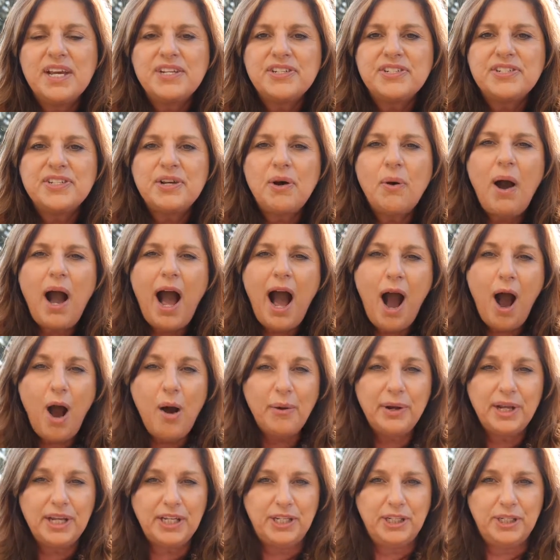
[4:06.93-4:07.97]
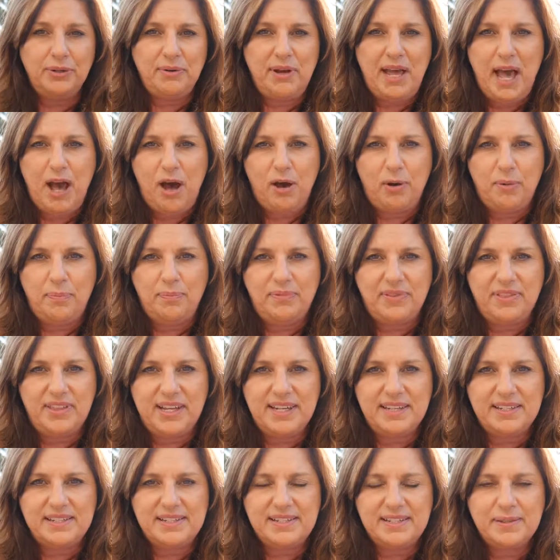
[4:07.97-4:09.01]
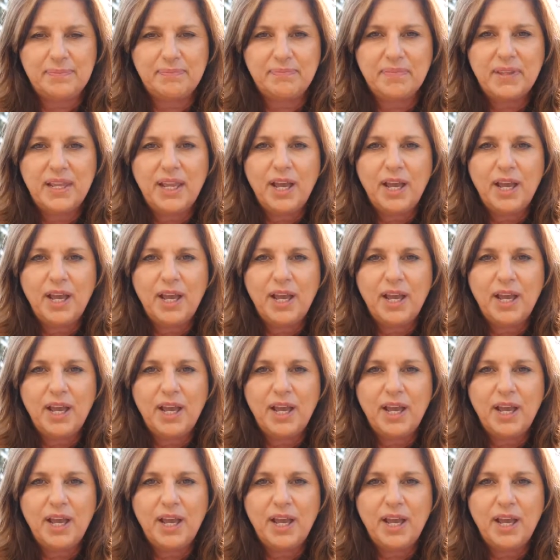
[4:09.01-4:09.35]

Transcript: So how can you help this?